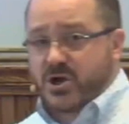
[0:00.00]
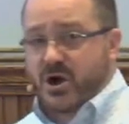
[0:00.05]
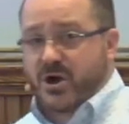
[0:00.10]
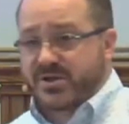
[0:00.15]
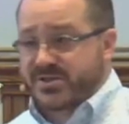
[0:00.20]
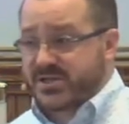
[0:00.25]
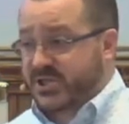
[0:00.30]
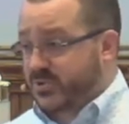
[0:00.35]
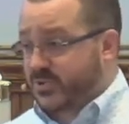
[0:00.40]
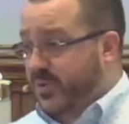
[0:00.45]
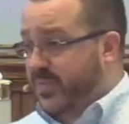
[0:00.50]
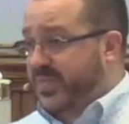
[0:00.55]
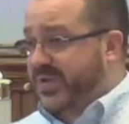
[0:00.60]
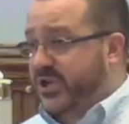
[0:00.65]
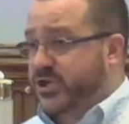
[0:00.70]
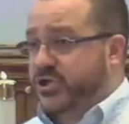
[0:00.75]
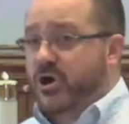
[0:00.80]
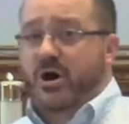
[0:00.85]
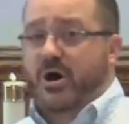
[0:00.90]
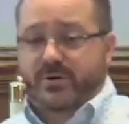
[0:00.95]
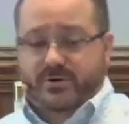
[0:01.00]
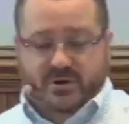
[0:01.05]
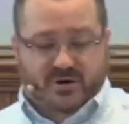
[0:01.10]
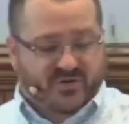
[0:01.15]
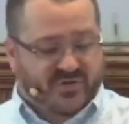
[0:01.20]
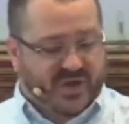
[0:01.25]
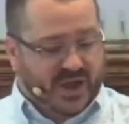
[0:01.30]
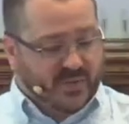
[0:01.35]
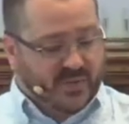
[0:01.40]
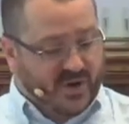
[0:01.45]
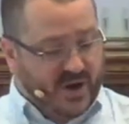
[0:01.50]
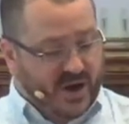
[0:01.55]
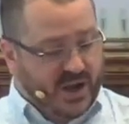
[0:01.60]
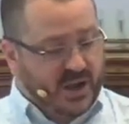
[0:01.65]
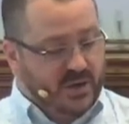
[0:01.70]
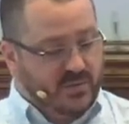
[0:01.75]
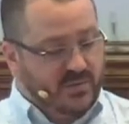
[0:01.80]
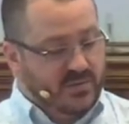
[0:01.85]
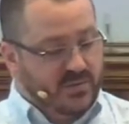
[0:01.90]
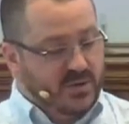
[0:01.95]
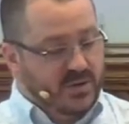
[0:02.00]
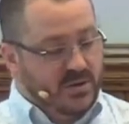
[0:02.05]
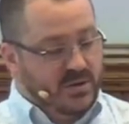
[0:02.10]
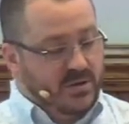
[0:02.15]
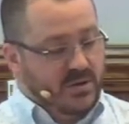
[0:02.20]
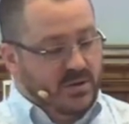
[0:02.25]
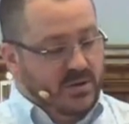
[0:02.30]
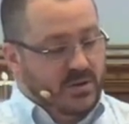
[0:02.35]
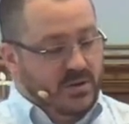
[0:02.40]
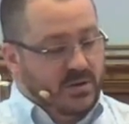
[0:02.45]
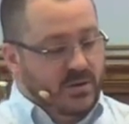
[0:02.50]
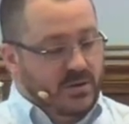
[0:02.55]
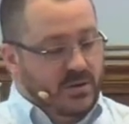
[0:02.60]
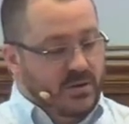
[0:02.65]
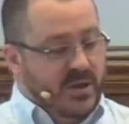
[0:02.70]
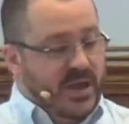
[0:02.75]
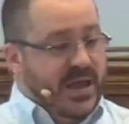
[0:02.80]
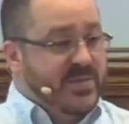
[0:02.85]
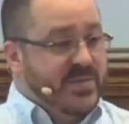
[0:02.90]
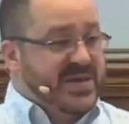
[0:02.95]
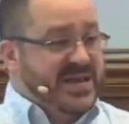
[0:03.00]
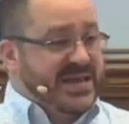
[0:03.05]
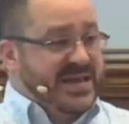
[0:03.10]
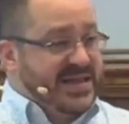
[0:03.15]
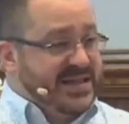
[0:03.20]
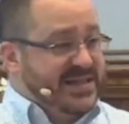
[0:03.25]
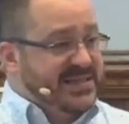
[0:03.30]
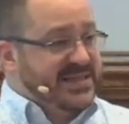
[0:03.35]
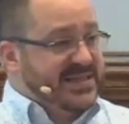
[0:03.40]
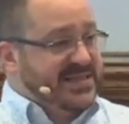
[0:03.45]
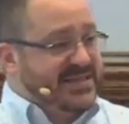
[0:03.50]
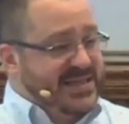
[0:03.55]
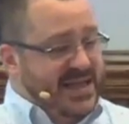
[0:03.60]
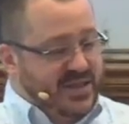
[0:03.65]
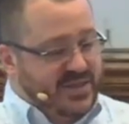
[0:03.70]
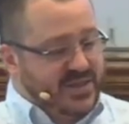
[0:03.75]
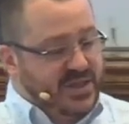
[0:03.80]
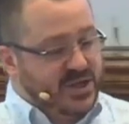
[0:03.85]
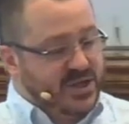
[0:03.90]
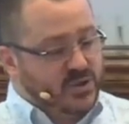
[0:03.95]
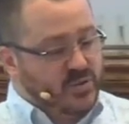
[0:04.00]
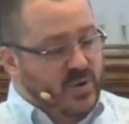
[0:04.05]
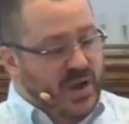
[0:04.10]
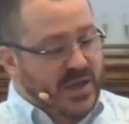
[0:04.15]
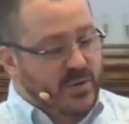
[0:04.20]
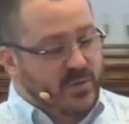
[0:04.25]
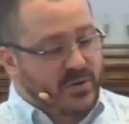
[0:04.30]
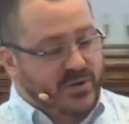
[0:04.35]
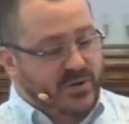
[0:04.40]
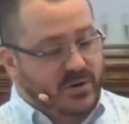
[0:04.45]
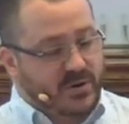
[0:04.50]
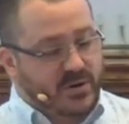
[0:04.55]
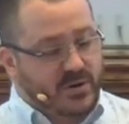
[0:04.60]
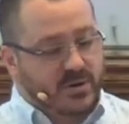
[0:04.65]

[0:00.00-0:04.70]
this woman a daughter of Abraham. And he begins to set things right with her.